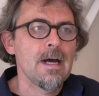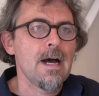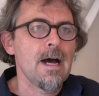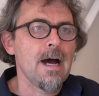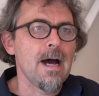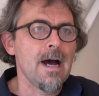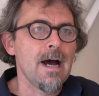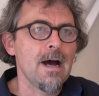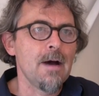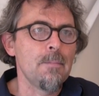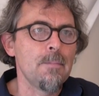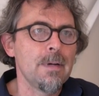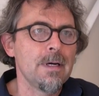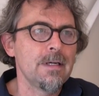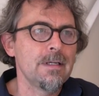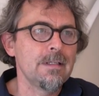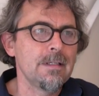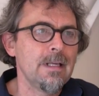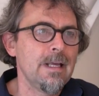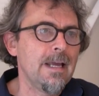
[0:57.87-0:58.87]

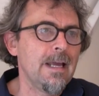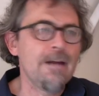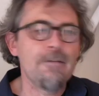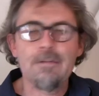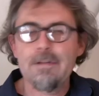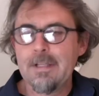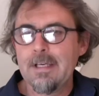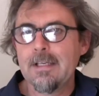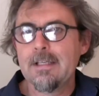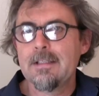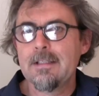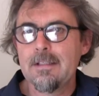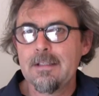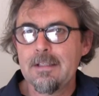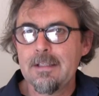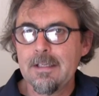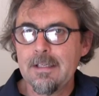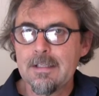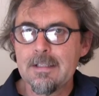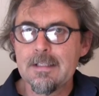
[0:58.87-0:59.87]
but everything in the